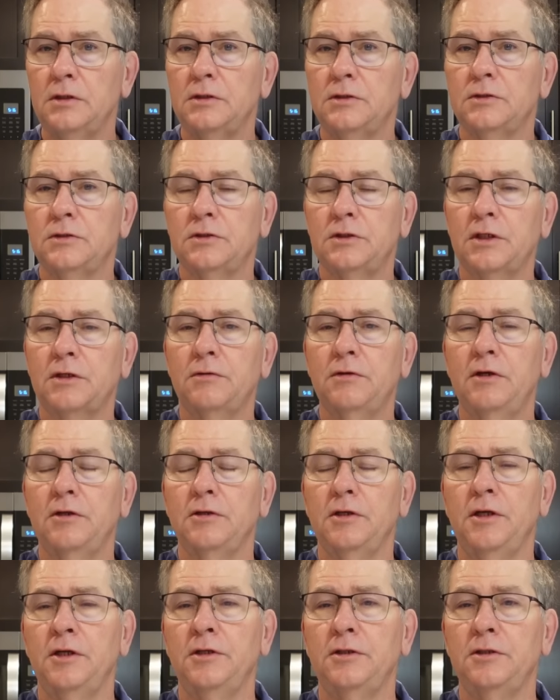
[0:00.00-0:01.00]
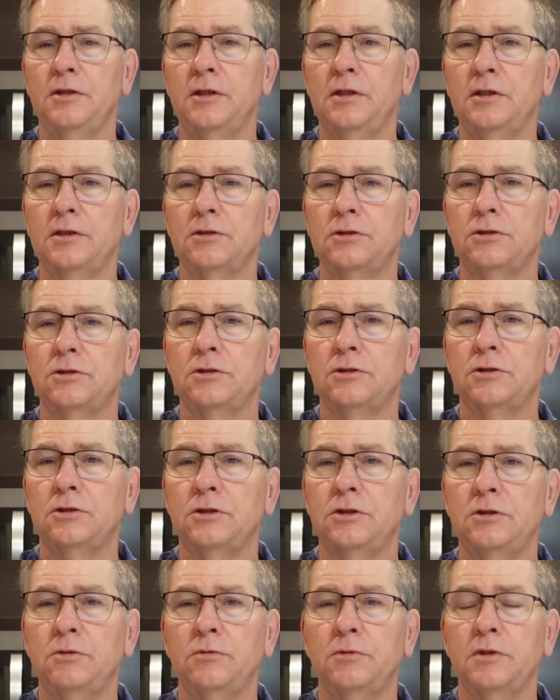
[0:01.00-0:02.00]
stick around and
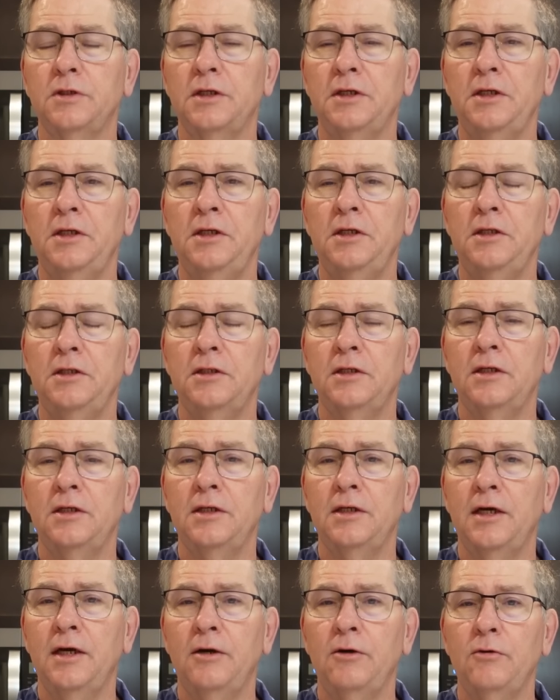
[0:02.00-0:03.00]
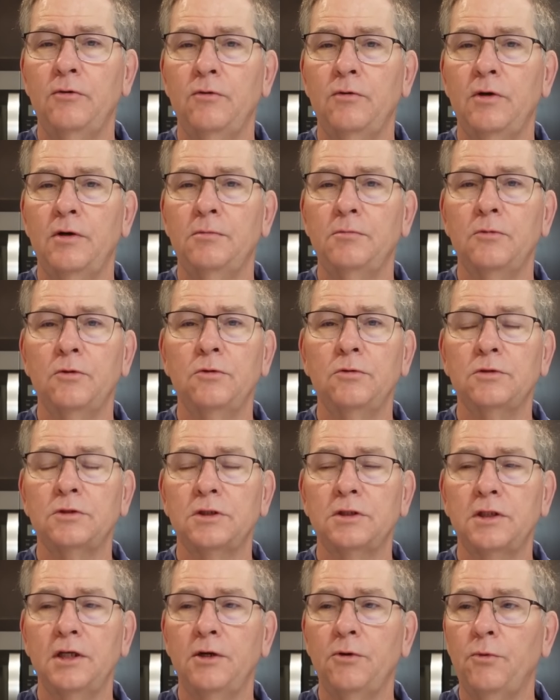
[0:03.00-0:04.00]
see what I eat and how I'm
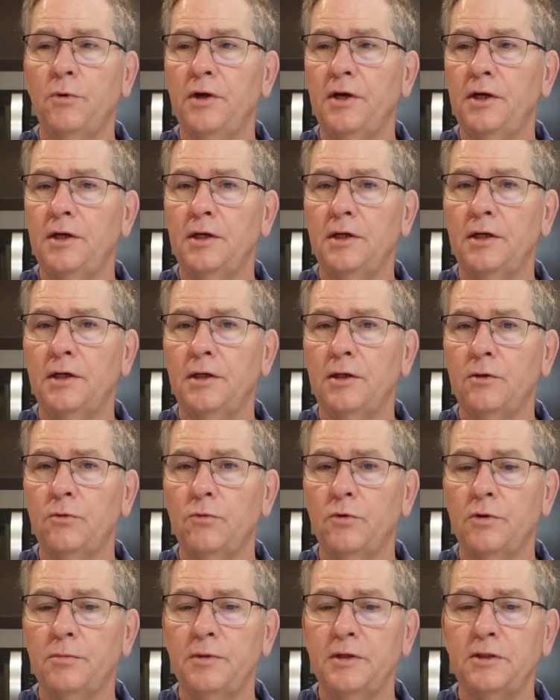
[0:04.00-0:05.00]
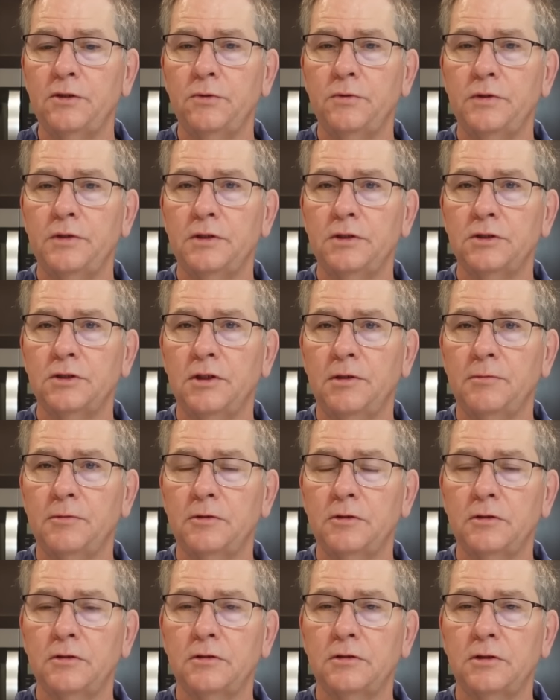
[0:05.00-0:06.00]
losing that weight and what am I doing this
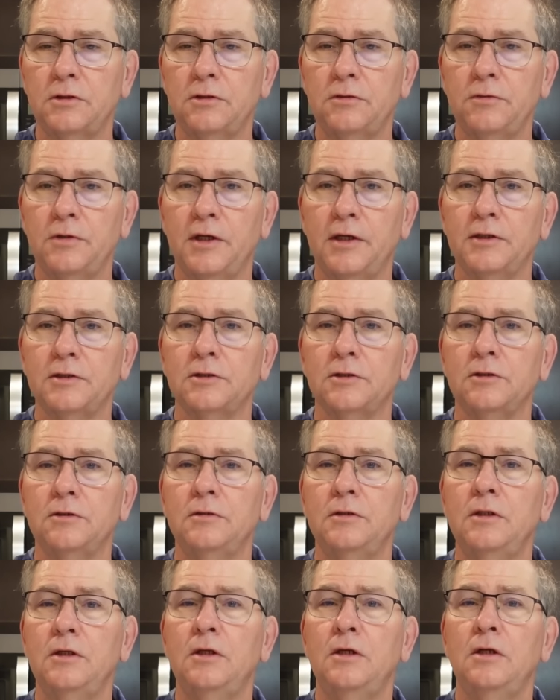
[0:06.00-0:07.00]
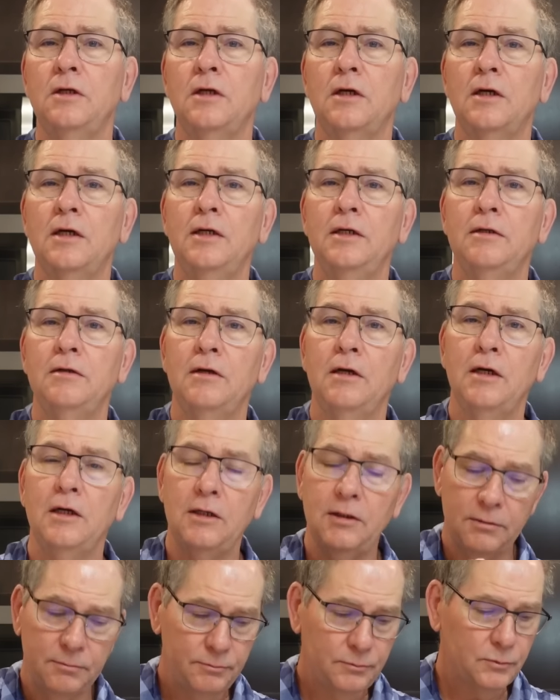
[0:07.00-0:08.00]
summer to do that. So, all right,
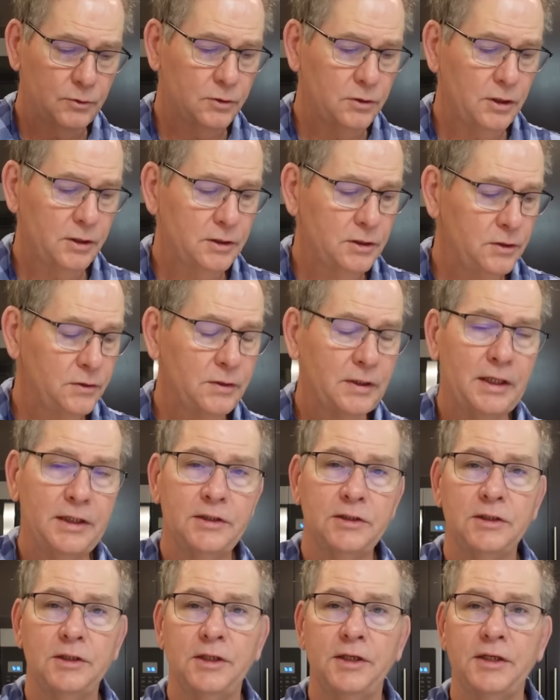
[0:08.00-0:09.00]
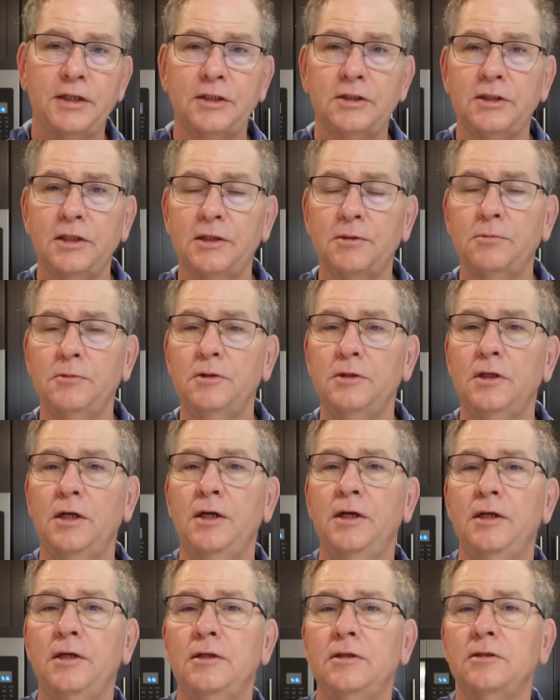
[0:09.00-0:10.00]
talk to you guys in the next segment,
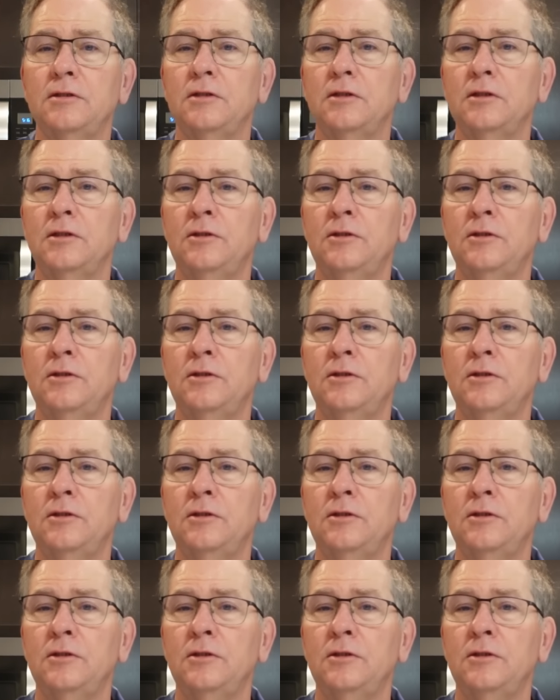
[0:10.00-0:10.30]
and